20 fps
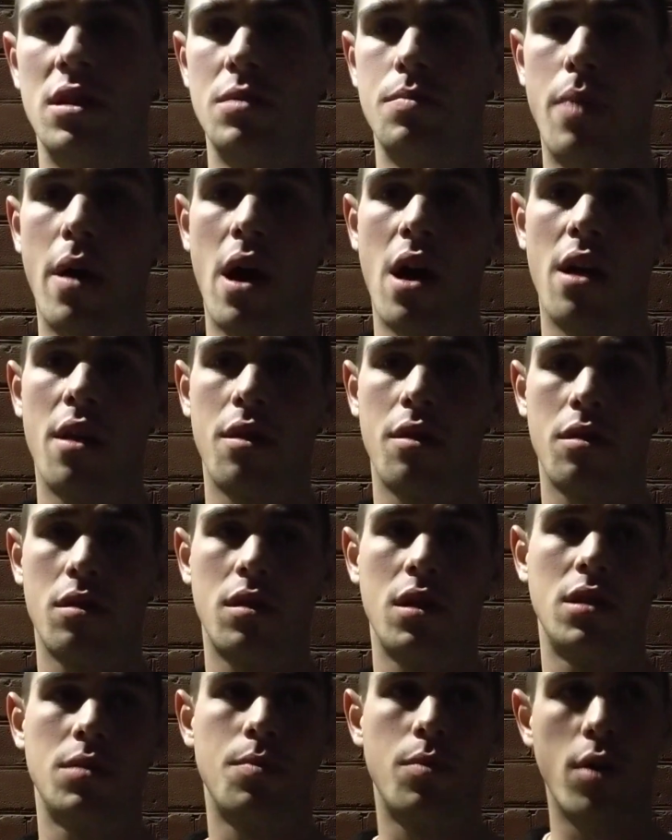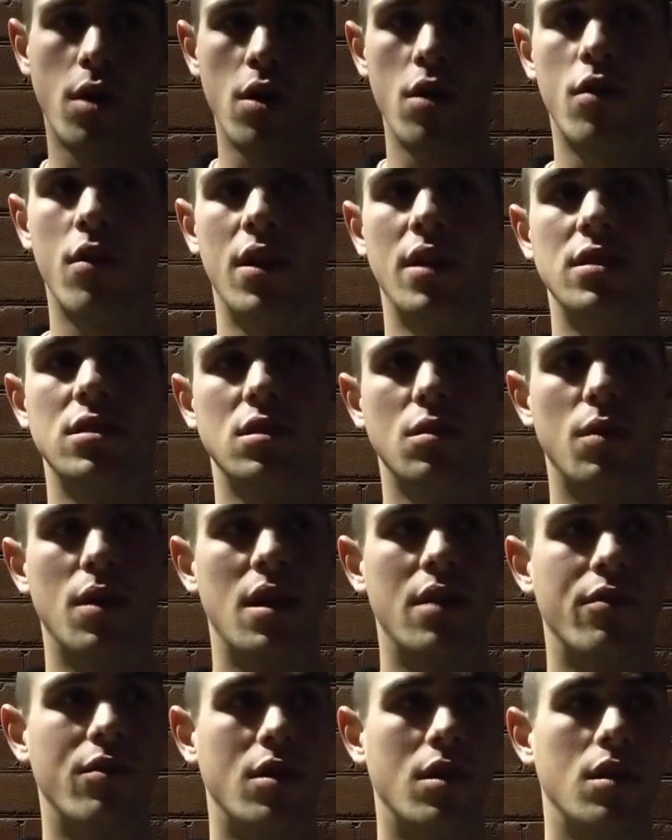this path, this progress or
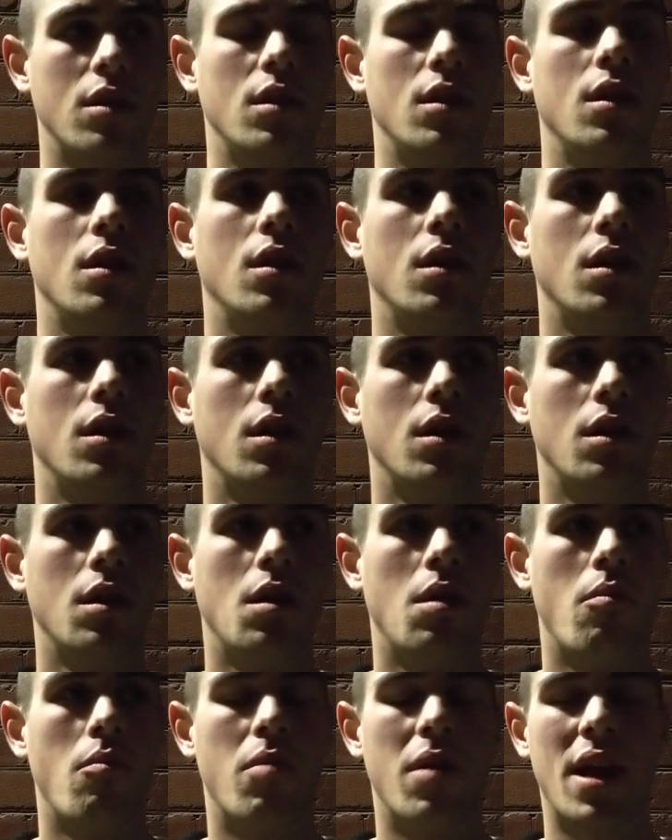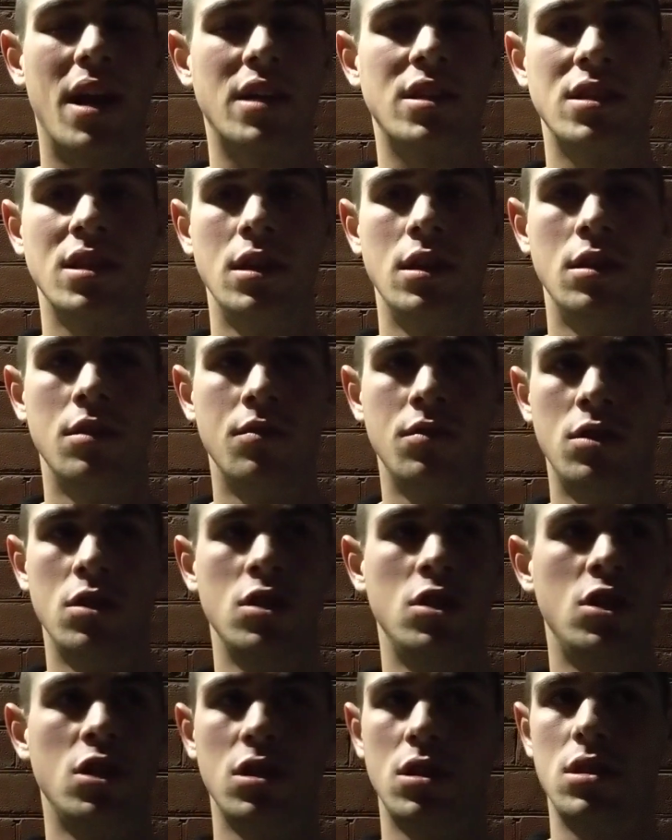whatever, but actually you're
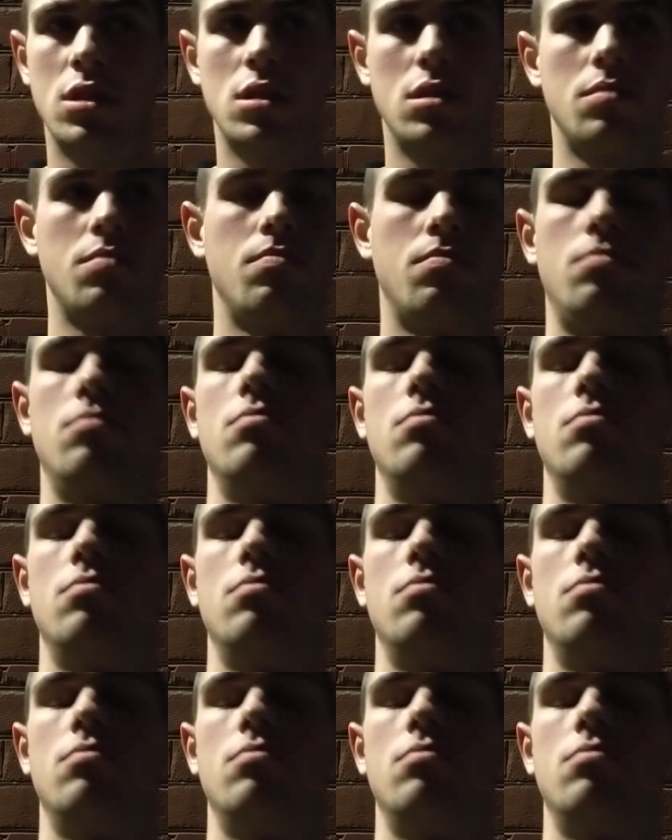just